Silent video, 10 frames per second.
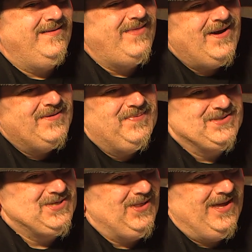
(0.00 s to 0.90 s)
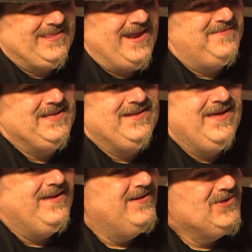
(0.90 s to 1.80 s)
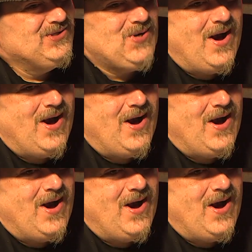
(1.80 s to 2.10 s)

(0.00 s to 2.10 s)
a lot of books are like that. I mean, try to